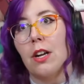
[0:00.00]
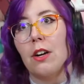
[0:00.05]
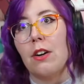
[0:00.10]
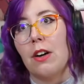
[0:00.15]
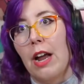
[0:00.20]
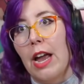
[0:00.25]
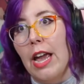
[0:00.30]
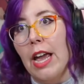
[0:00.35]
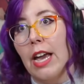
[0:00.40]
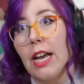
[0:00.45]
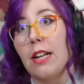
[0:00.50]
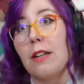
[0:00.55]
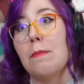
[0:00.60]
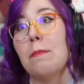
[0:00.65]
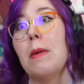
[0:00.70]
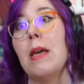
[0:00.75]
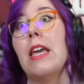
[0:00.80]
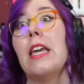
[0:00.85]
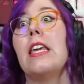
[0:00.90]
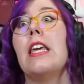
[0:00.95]
her hand
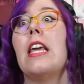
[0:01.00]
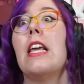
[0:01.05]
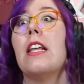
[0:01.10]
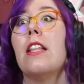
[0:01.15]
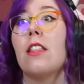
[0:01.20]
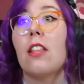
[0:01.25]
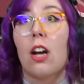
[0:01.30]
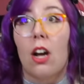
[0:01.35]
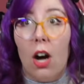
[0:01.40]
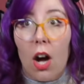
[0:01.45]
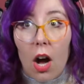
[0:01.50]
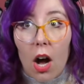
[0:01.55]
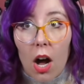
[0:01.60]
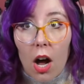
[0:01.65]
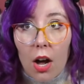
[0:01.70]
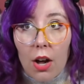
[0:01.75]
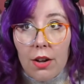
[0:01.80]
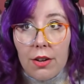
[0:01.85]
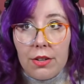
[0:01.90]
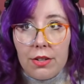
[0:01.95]
making the
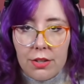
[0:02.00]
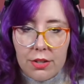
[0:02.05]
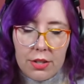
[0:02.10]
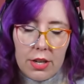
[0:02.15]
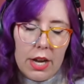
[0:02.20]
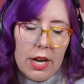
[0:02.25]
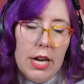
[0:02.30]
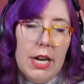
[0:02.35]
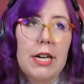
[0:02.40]
calls.